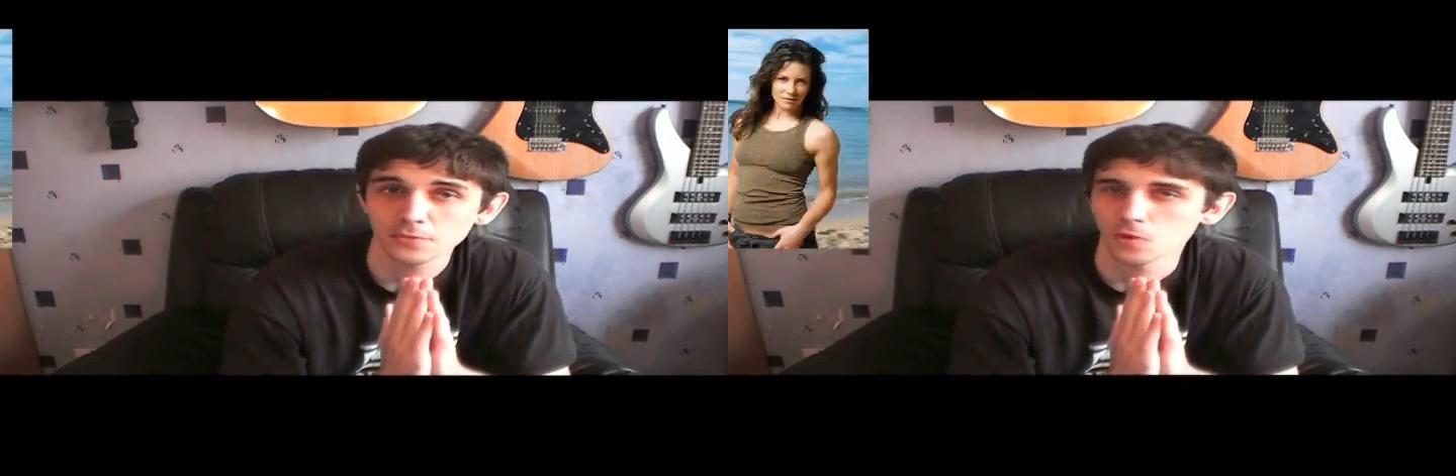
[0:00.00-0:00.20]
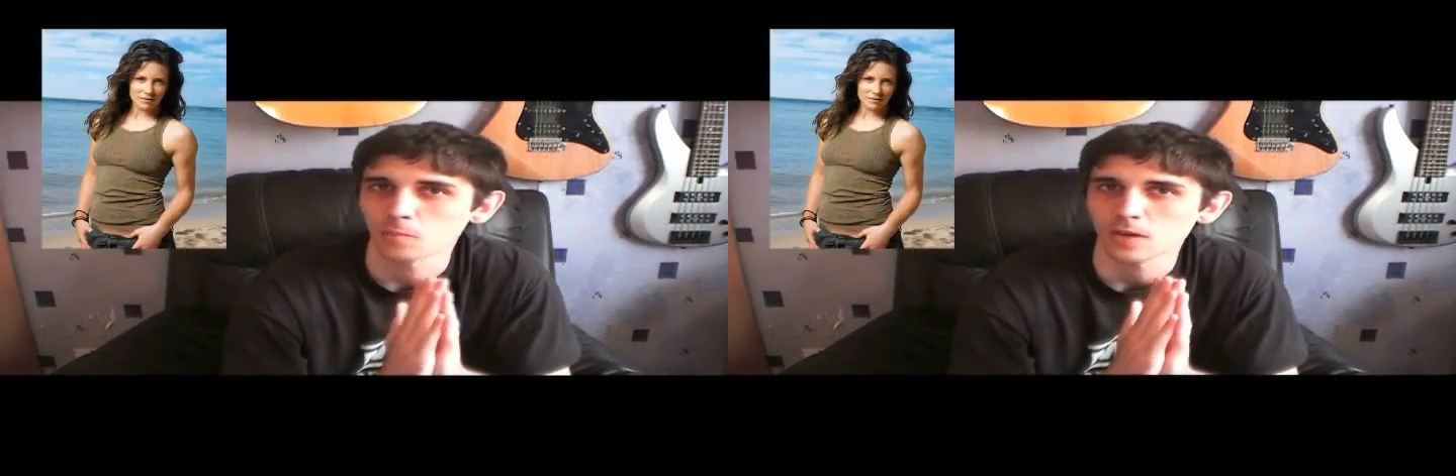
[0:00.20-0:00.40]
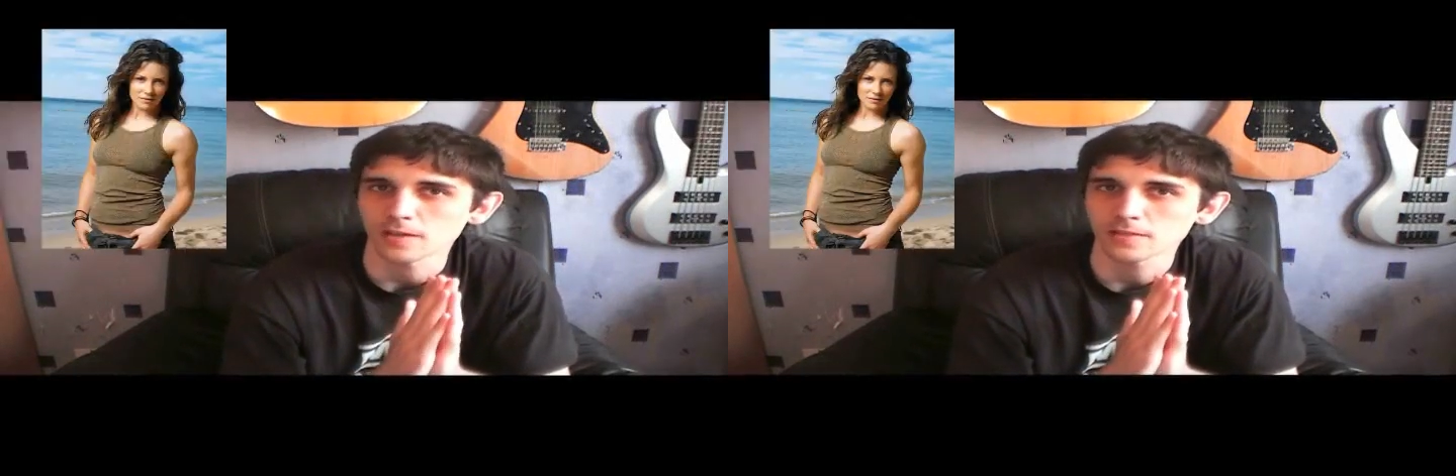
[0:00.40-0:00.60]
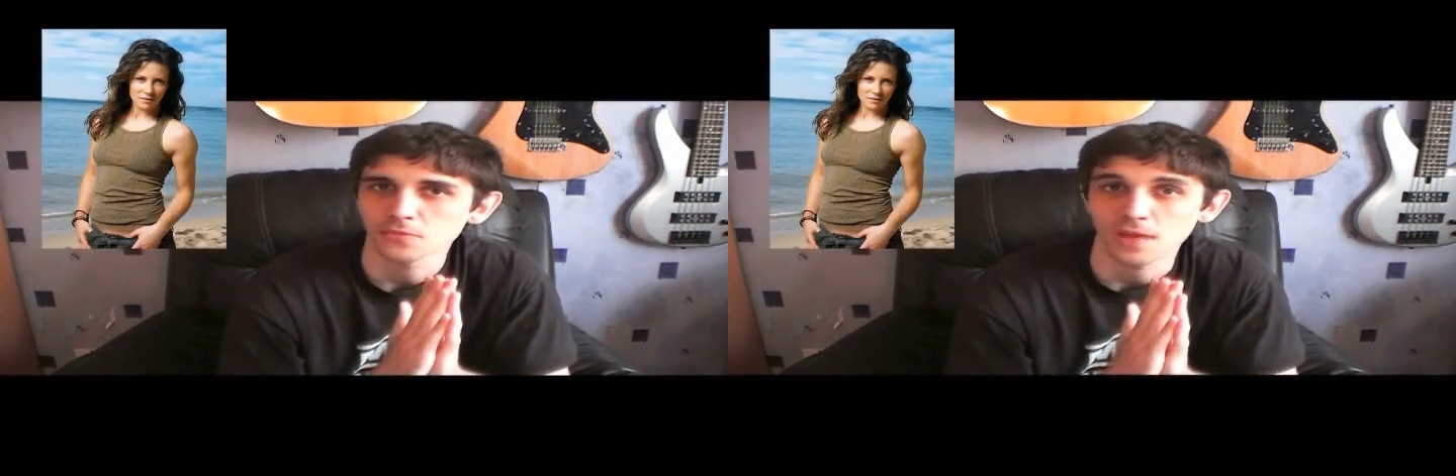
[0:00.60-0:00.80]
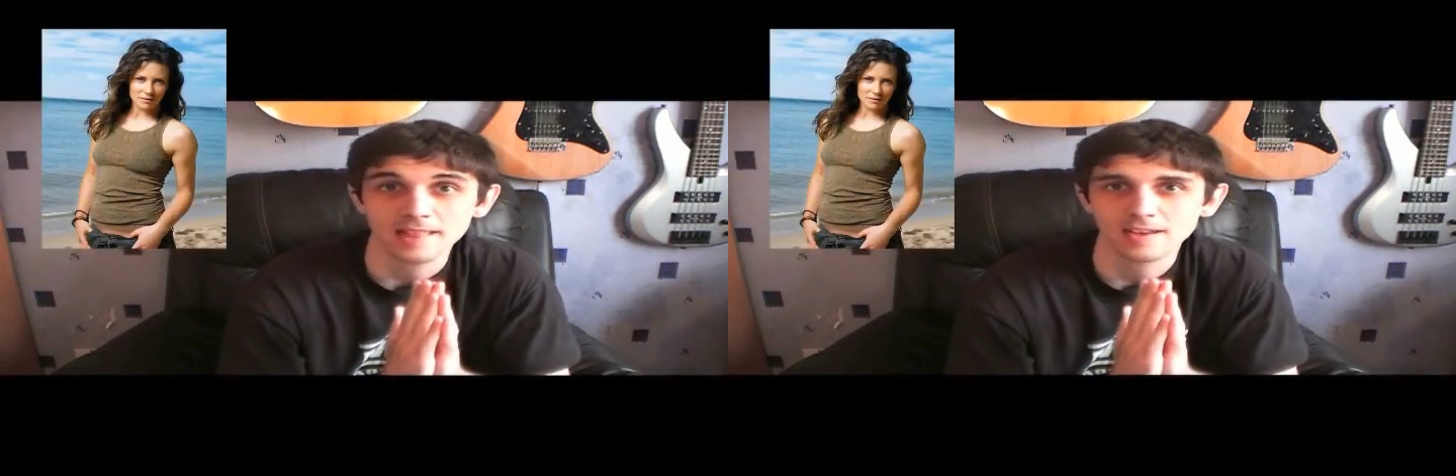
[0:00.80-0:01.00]
Kate from
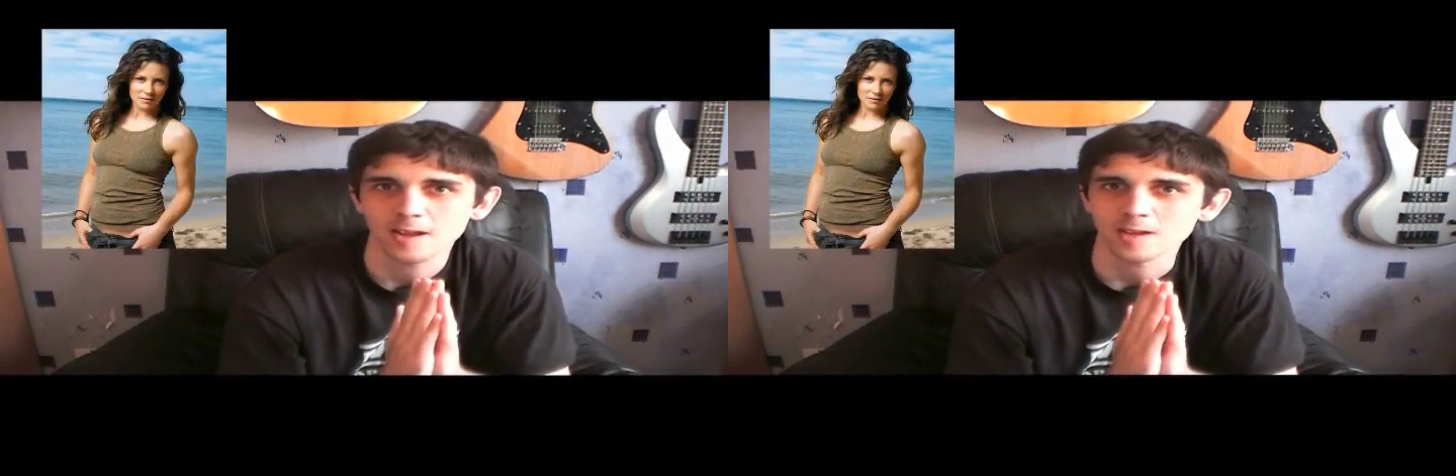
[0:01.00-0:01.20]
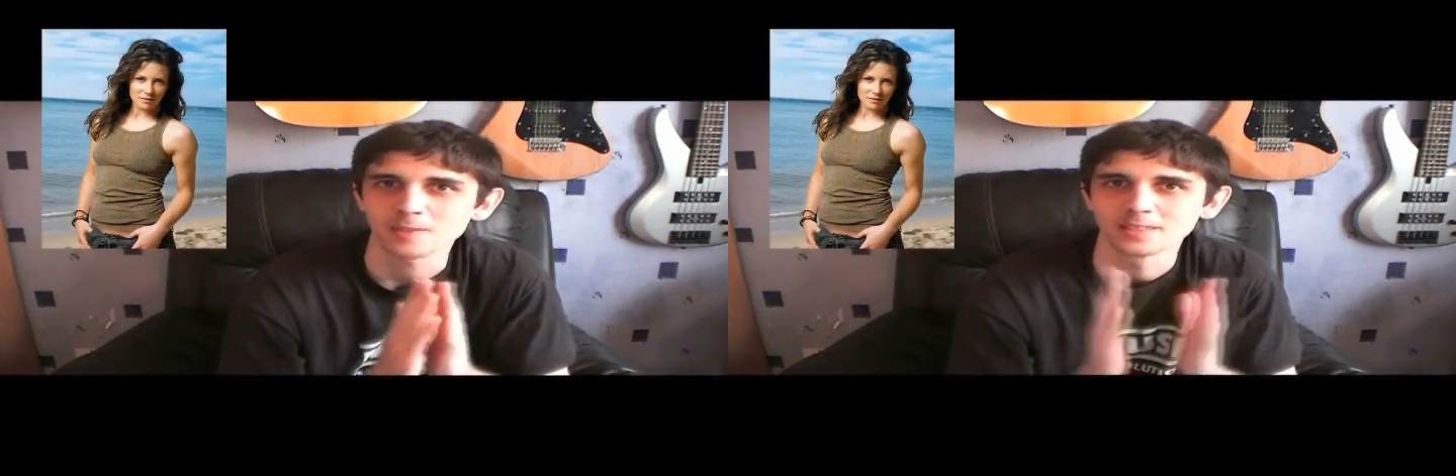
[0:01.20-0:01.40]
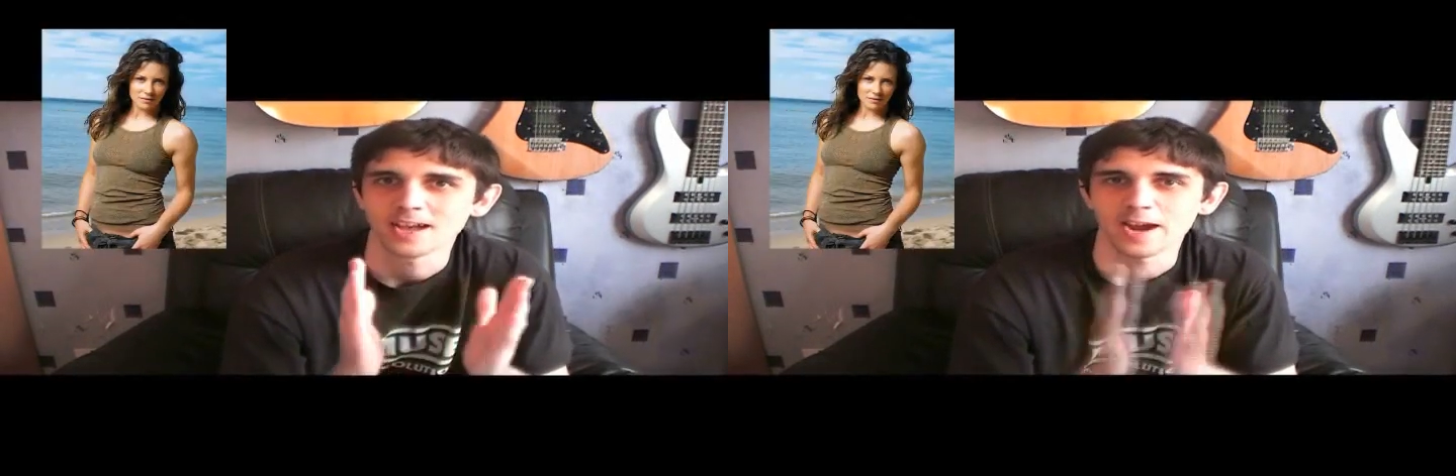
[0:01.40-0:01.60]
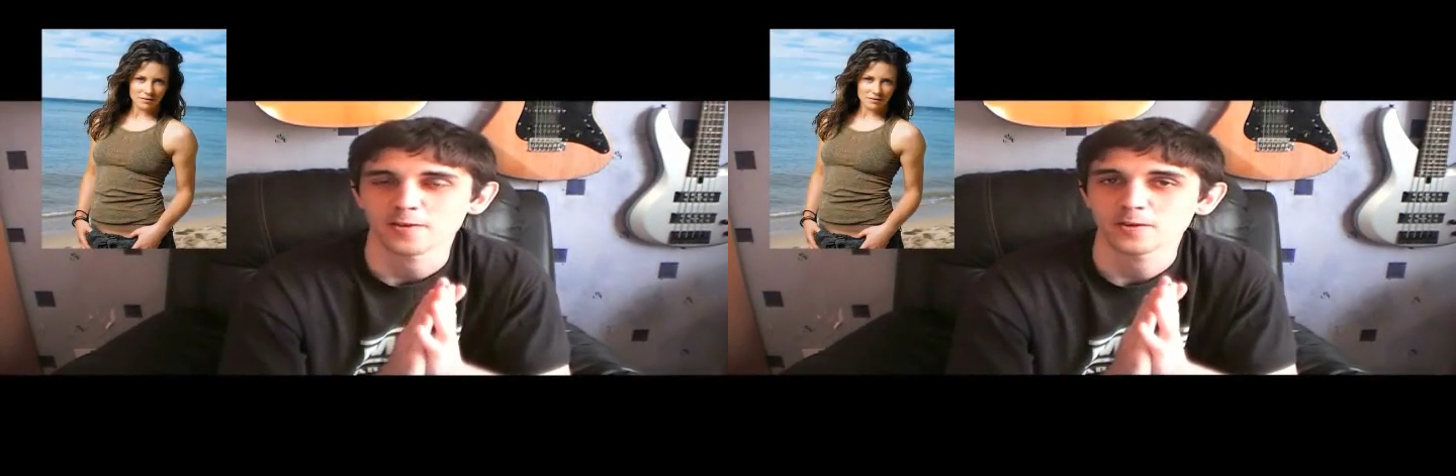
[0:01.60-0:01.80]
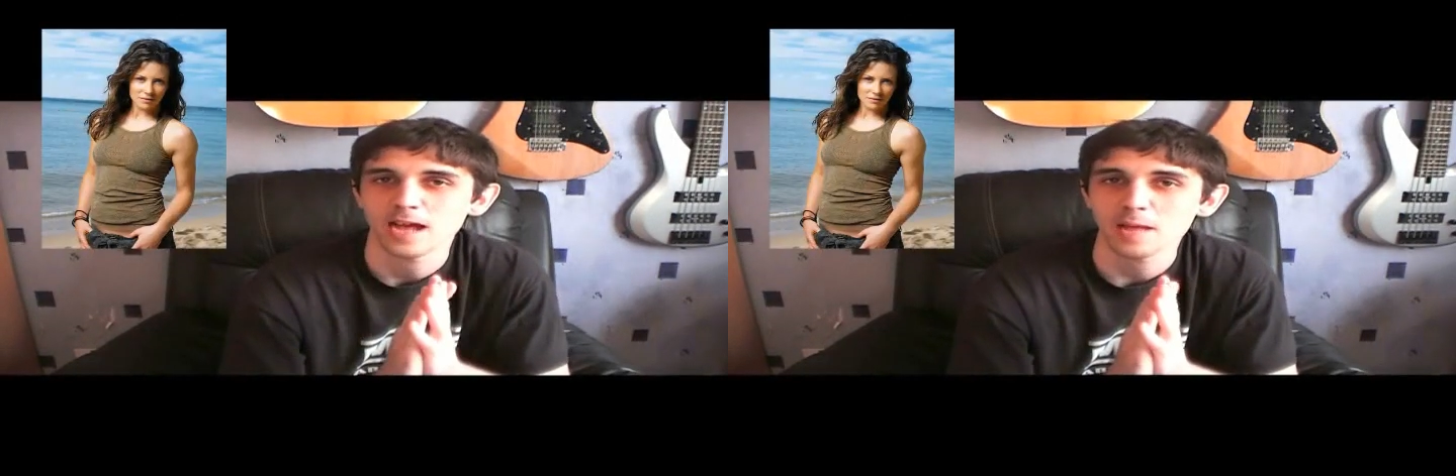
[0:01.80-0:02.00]
Lost fan club.
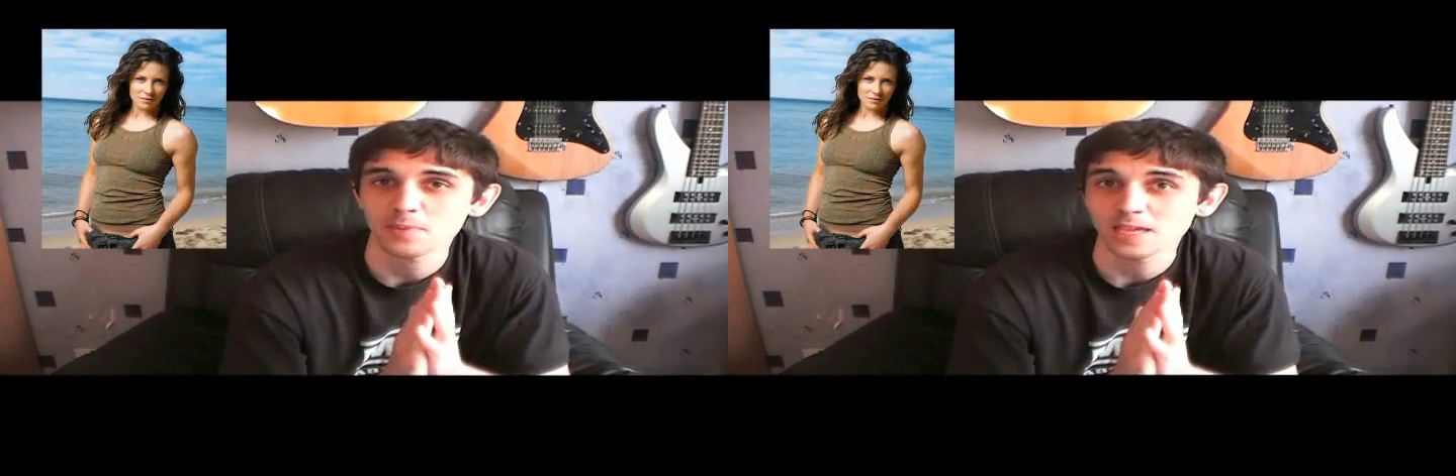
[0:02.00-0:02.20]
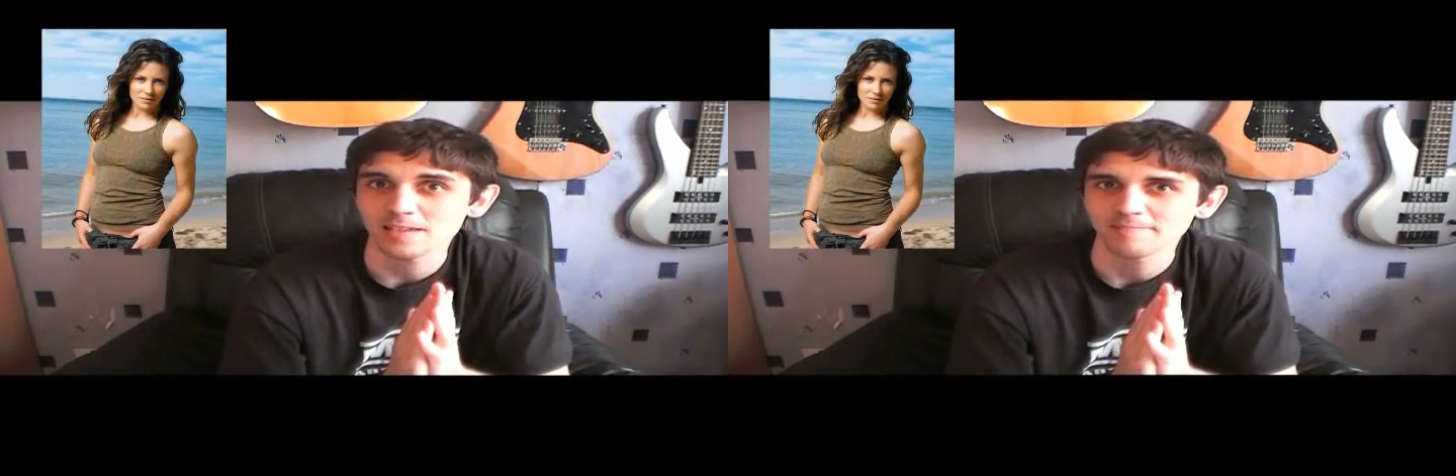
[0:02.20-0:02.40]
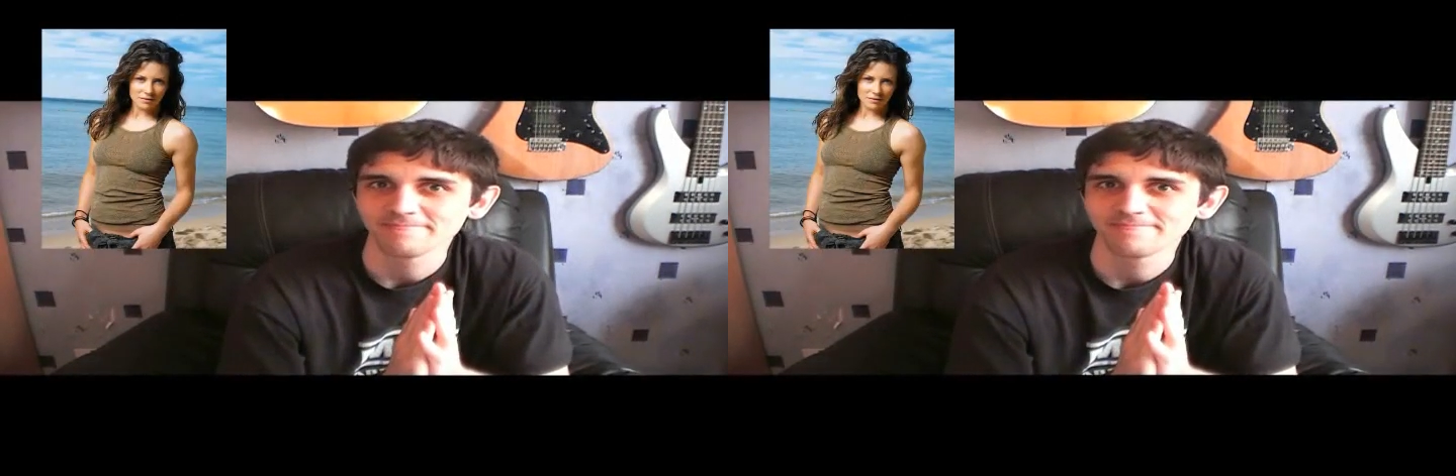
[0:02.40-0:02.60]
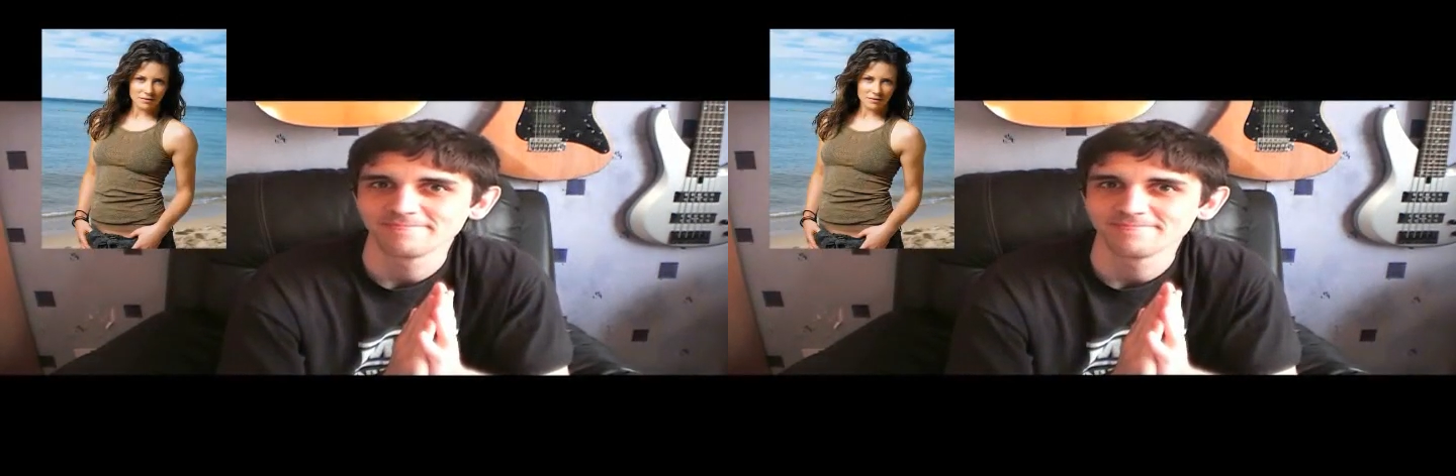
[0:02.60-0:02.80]
Are you happy?